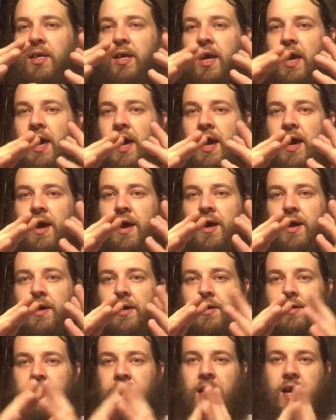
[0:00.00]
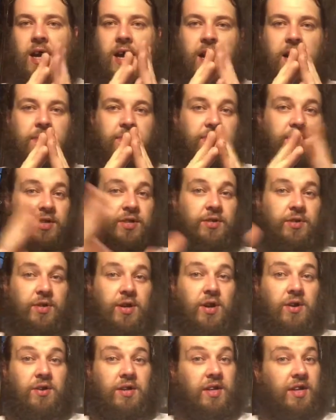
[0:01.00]
I'm pretty sure
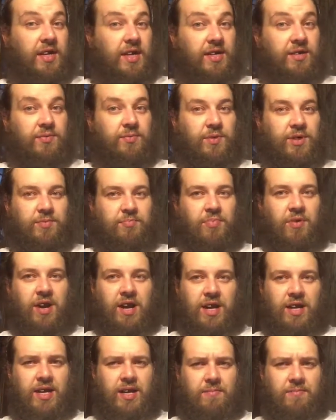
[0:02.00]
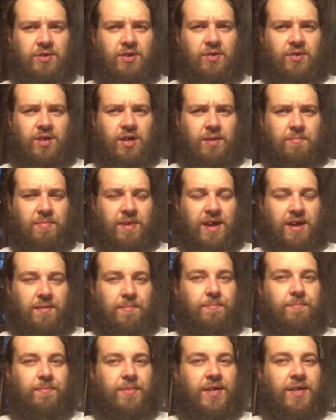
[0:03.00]
y'all can guess which brand I'm talking
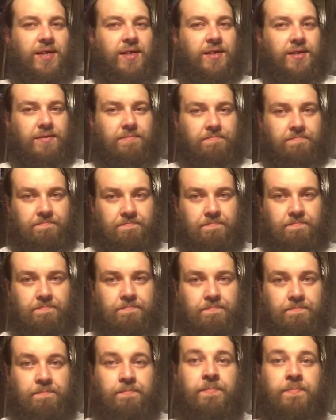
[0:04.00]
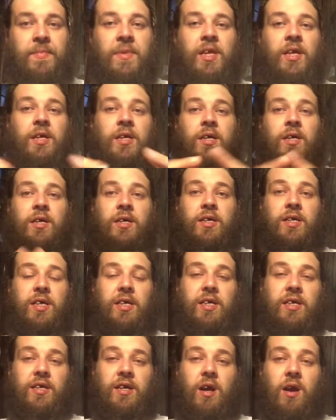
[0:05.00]
about, but to
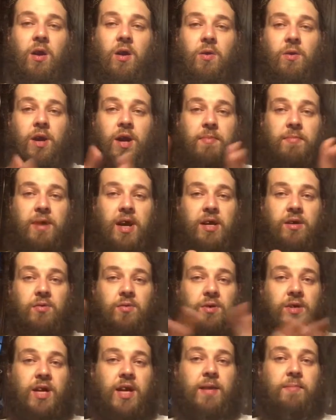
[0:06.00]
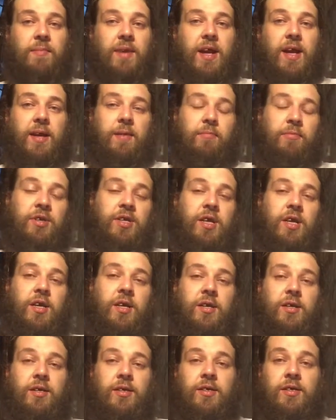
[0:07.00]
each their own. I'm not going to name names,
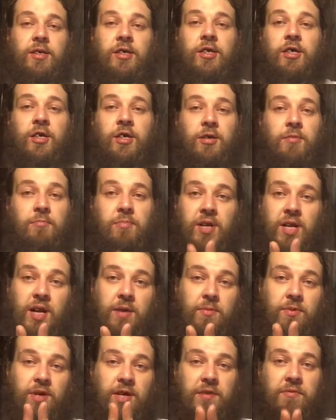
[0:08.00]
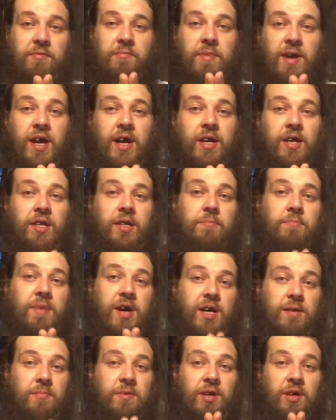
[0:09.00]
but I will never buy another
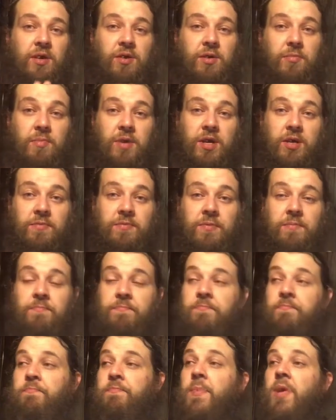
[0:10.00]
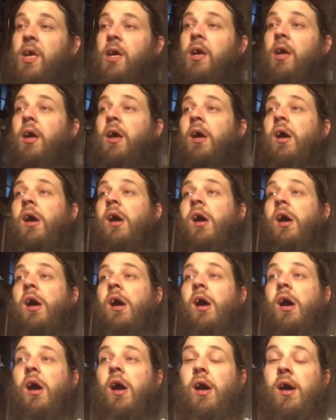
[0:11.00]
Bachmann locomotive.
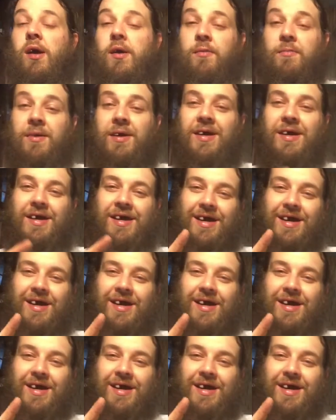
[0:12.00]
Yeah,